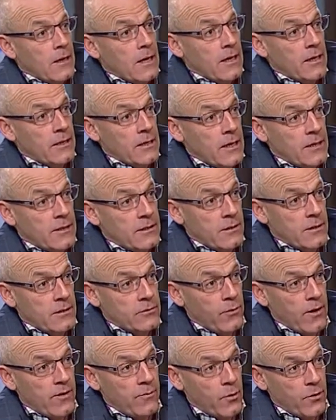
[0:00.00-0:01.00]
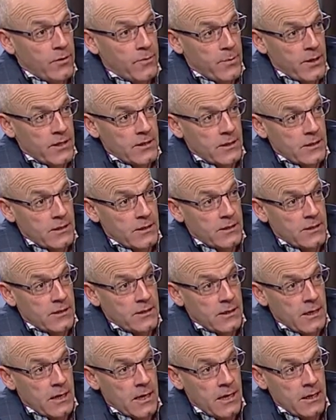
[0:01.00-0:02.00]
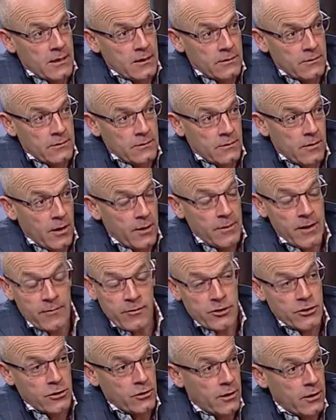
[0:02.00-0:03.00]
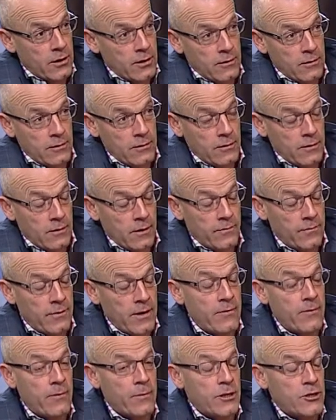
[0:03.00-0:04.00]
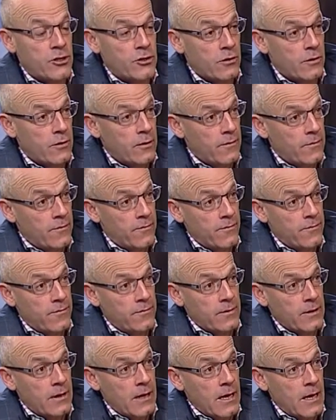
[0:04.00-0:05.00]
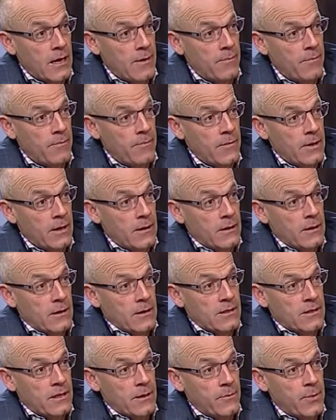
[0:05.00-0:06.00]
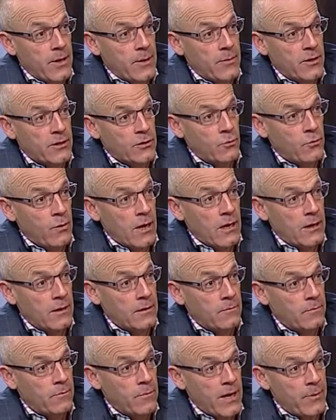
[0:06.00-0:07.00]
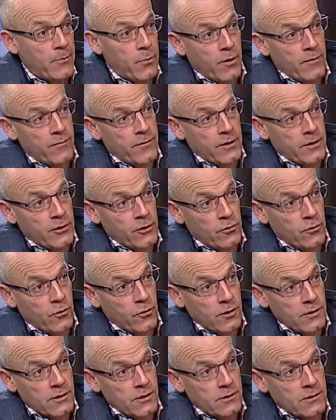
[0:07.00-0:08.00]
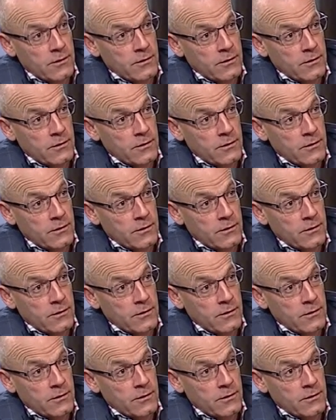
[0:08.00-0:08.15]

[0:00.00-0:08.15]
Into a 12-month business, and I'm never shy. I've never been shy of seeing people do well and make profit on your horses.